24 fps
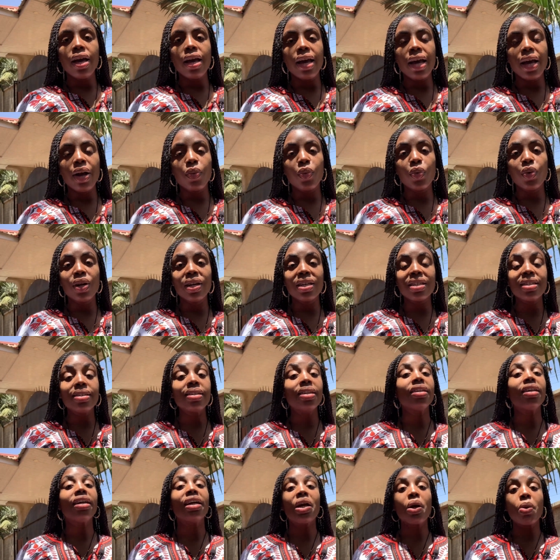and we're
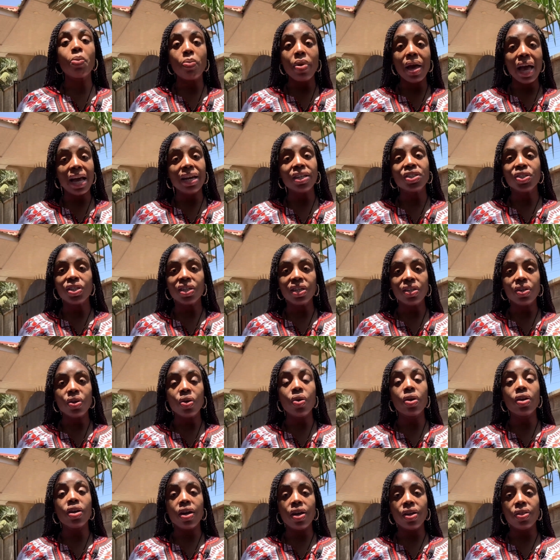extending compassion
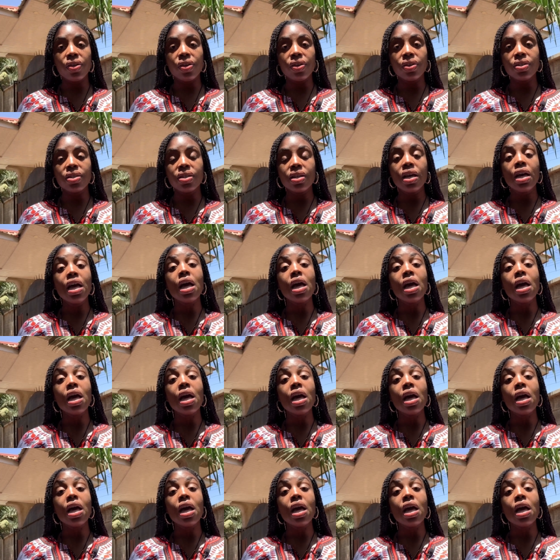on others.